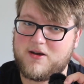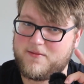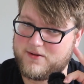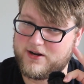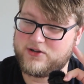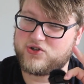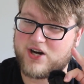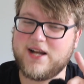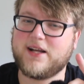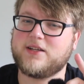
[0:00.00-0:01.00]
I'm going to
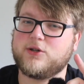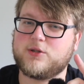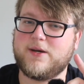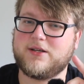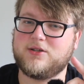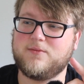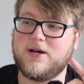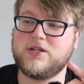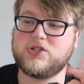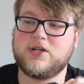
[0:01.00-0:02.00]
try not to expect too
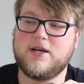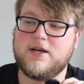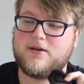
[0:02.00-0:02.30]
much.